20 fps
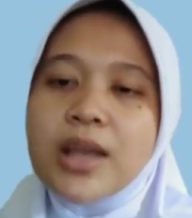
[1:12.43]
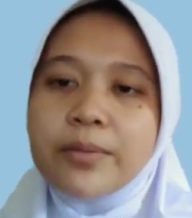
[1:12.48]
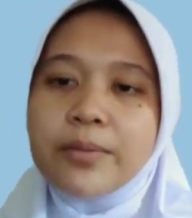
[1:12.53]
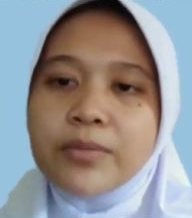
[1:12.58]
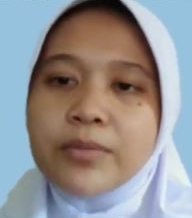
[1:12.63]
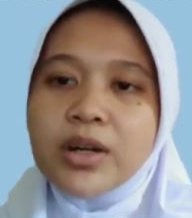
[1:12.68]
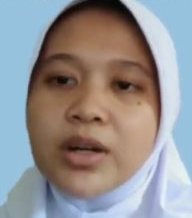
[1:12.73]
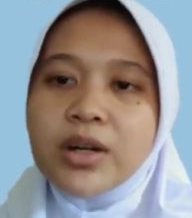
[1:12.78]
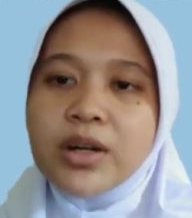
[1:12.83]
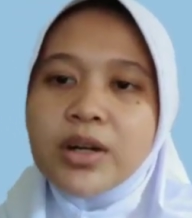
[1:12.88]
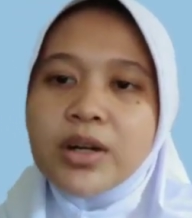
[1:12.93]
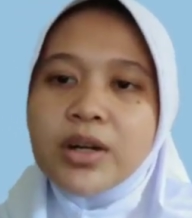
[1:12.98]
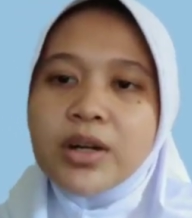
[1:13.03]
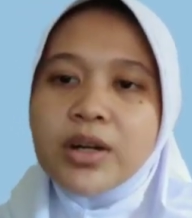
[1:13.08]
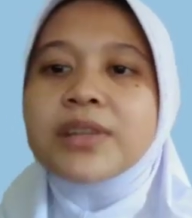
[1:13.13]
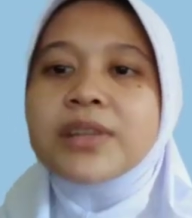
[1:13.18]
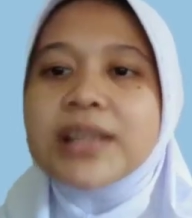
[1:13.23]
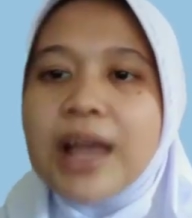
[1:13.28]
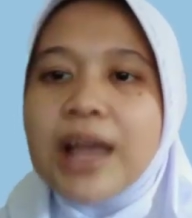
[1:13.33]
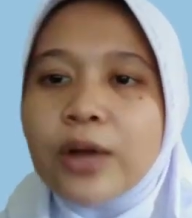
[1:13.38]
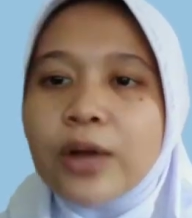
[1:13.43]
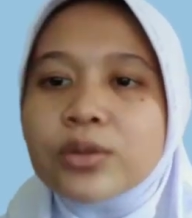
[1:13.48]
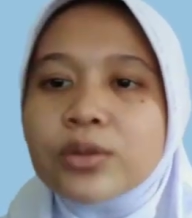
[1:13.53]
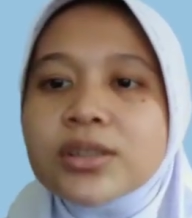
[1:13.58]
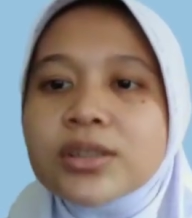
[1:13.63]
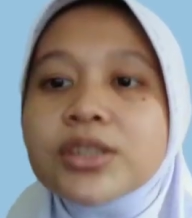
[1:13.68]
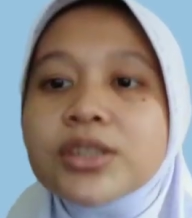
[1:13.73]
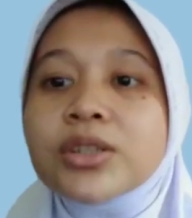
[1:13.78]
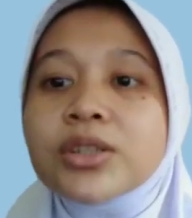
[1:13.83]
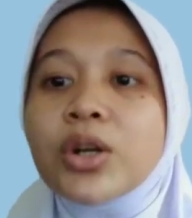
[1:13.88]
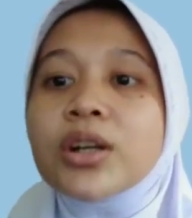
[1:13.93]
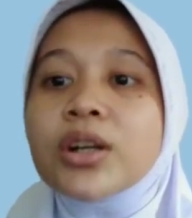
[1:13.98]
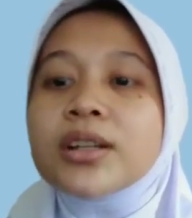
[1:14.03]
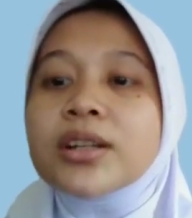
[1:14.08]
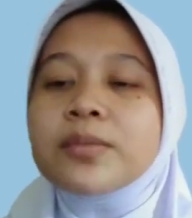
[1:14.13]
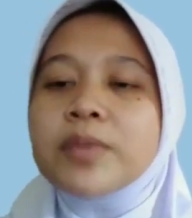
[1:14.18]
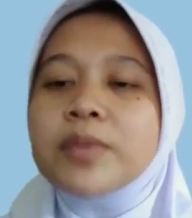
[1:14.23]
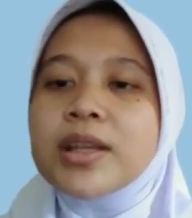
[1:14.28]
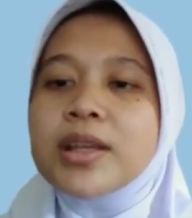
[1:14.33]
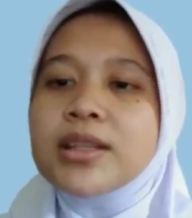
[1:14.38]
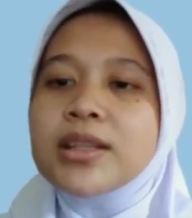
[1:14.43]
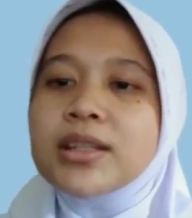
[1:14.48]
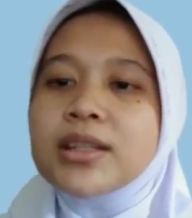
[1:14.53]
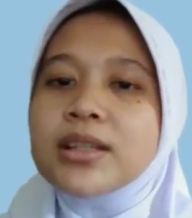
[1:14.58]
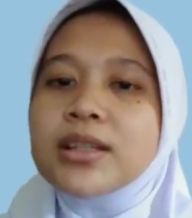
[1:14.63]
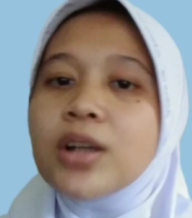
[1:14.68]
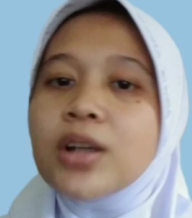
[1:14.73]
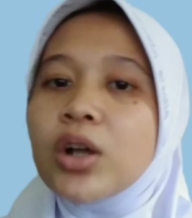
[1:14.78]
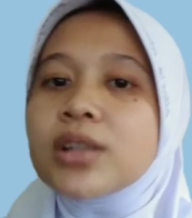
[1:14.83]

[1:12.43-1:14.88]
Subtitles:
number of nouns or depending